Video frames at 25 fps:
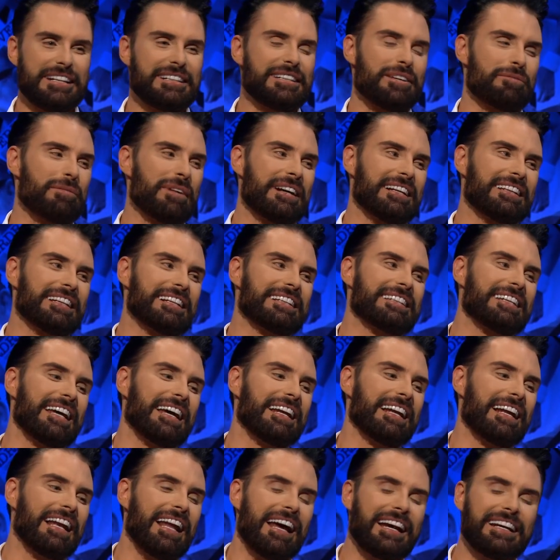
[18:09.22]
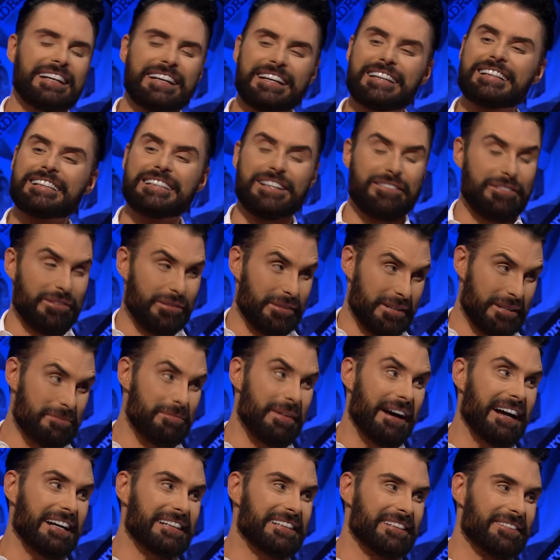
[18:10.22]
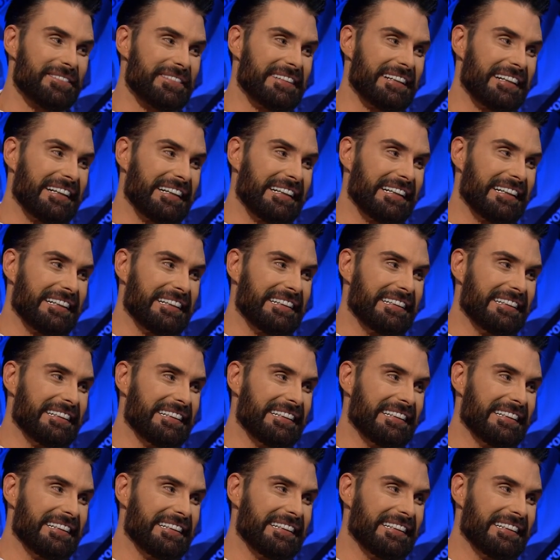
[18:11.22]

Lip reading: need to bring the tenor lady, because I've already packed them, darling.